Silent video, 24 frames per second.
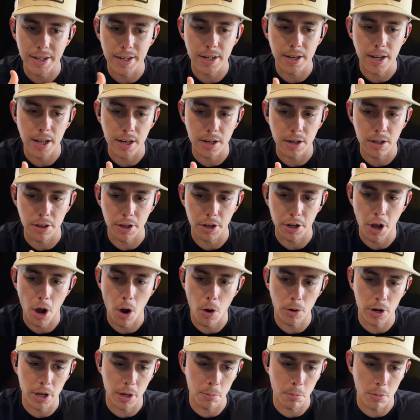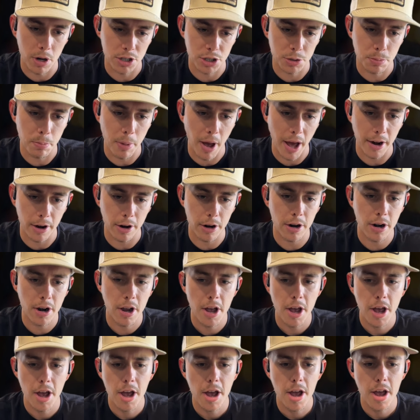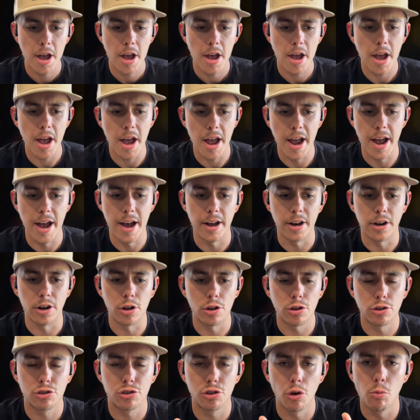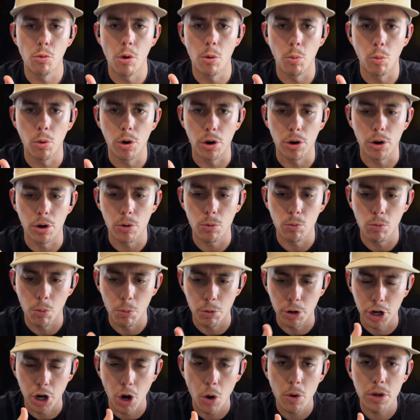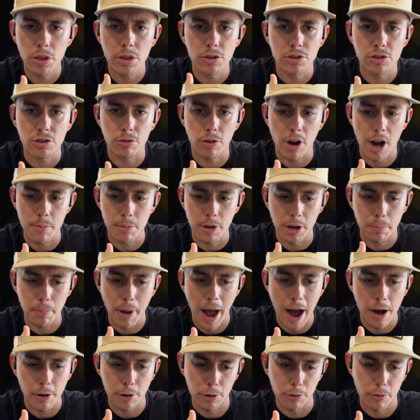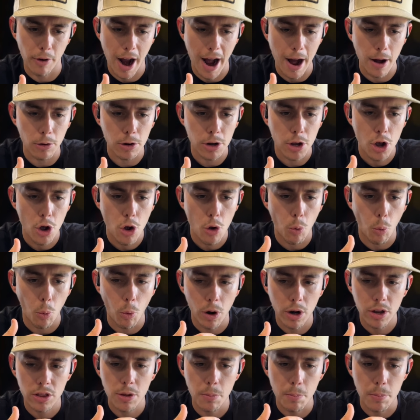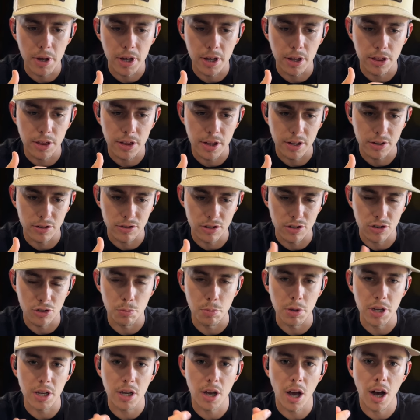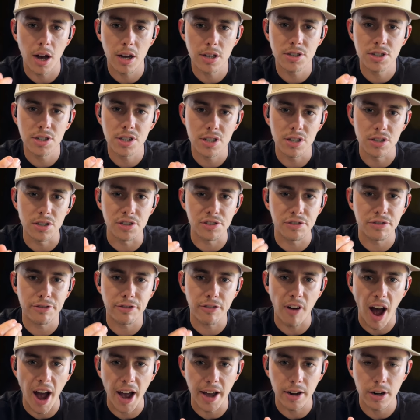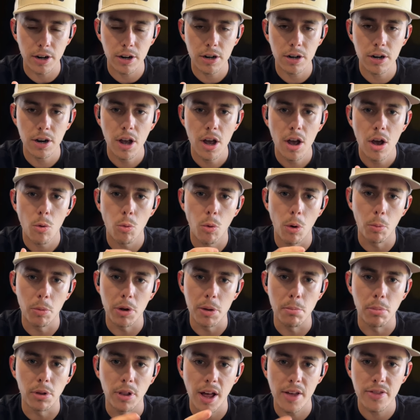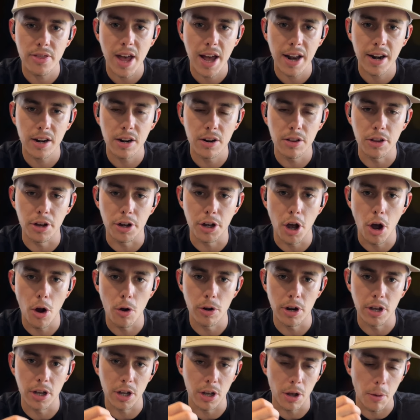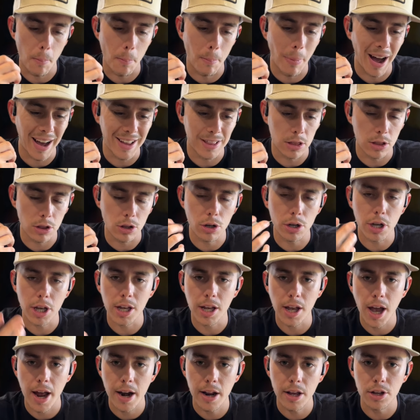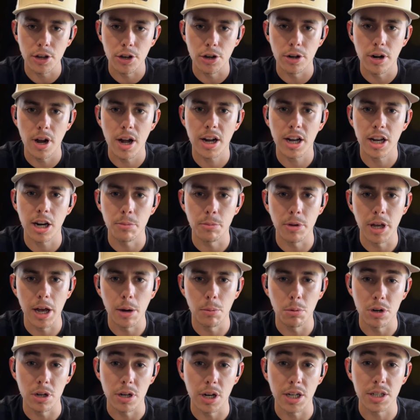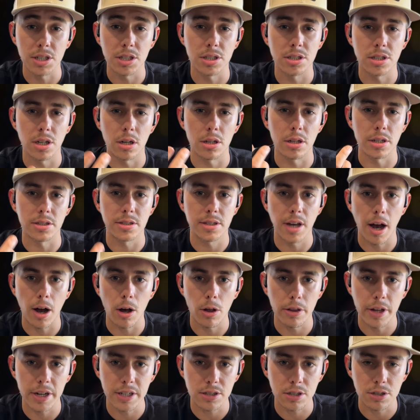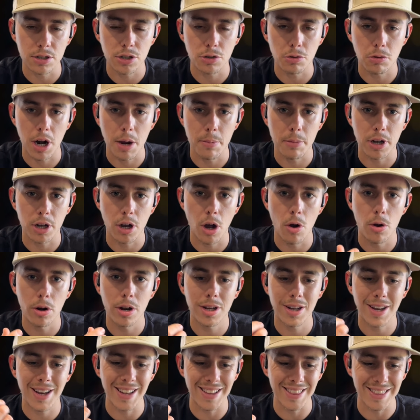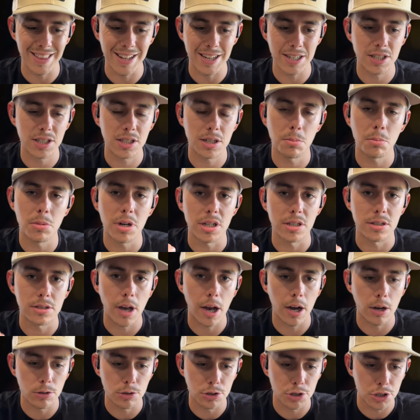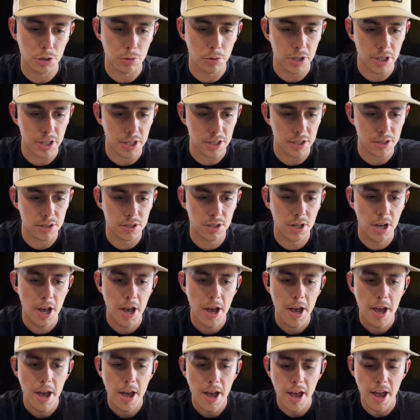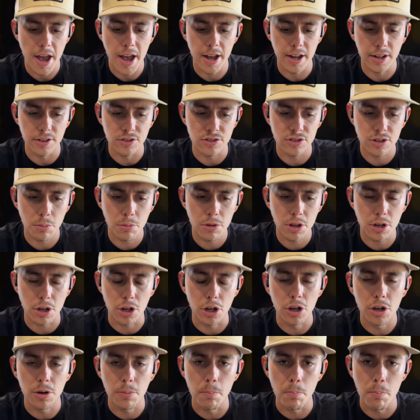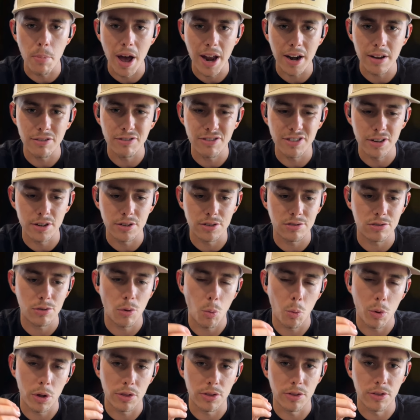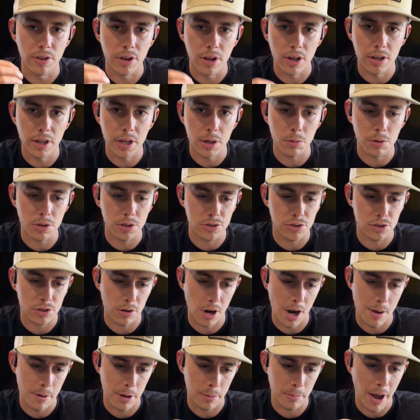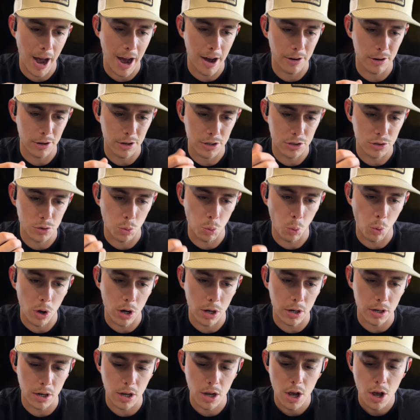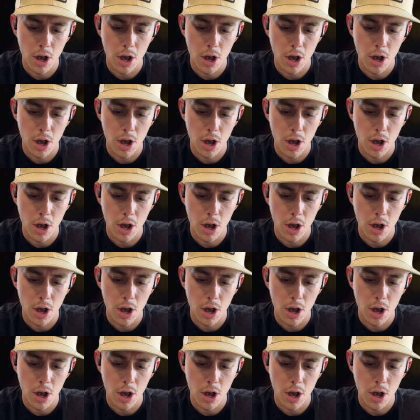it into the coating much better. And so when we're going the ceramic powder route, one of the big things is, because it is finer, when we blend that into the coating, by looking at it, you're not going to be able to necessarily tell that's a ceramic coating unless somebody tells you it is. And some of the good benefits with dealing with a ceramic powder is, one,